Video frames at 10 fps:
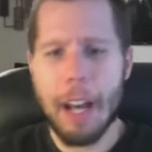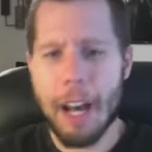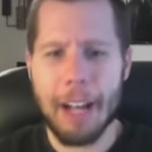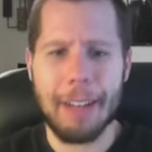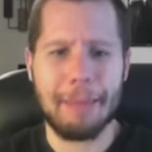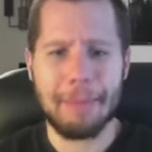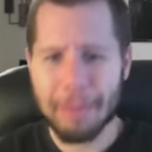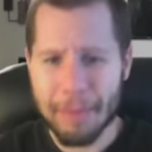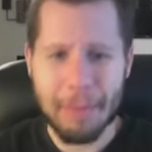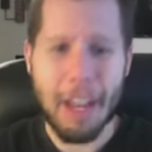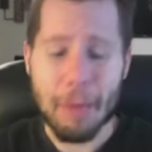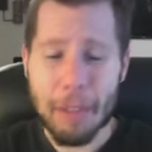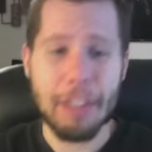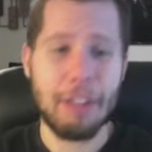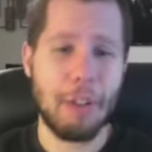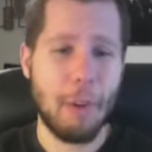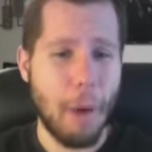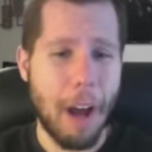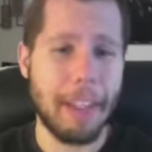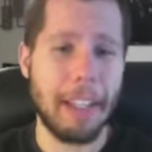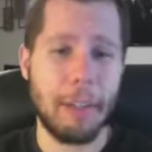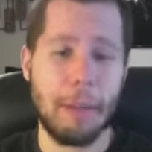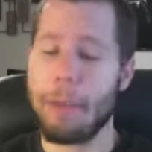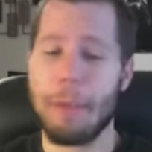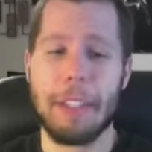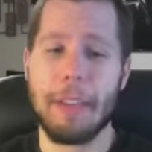Not really sure why they do it. And what's